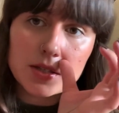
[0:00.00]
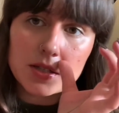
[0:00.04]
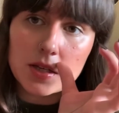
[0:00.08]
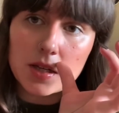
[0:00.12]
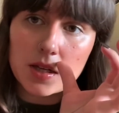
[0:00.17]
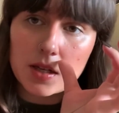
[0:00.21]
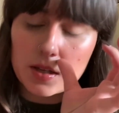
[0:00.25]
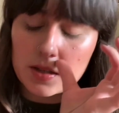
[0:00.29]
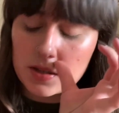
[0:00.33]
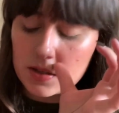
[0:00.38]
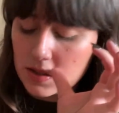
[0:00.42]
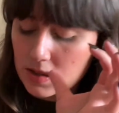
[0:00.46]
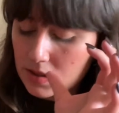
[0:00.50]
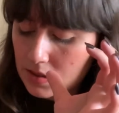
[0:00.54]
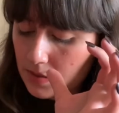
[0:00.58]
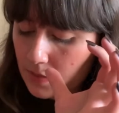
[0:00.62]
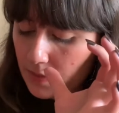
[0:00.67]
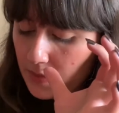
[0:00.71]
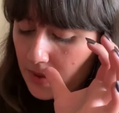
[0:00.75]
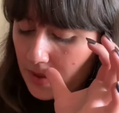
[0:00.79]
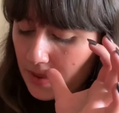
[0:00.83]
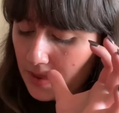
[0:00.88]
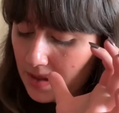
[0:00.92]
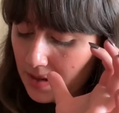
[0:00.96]
is
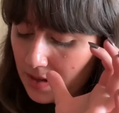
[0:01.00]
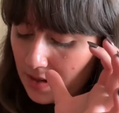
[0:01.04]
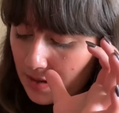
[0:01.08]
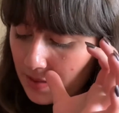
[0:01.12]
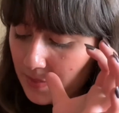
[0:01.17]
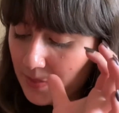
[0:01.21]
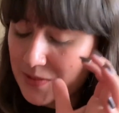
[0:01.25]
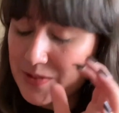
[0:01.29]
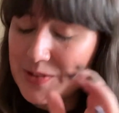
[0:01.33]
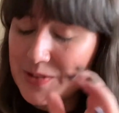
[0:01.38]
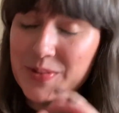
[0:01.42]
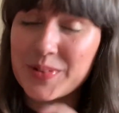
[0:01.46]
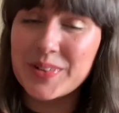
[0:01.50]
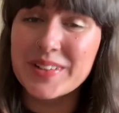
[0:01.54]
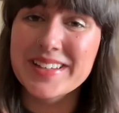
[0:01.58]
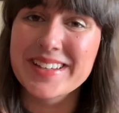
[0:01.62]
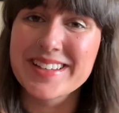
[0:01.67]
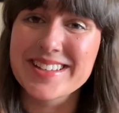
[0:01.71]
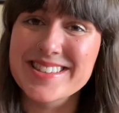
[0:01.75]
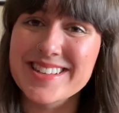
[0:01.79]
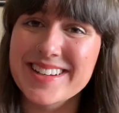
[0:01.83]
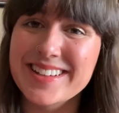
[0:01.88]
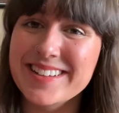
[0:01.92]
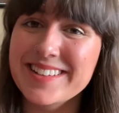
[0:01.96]
something that I was really
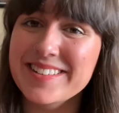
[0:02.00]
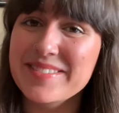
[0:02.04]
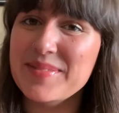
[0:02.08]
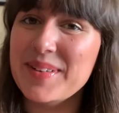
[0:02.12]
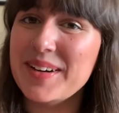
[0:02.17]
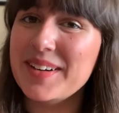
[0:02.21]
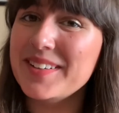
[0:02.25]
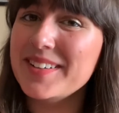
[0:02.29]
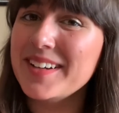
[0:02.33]
excited about.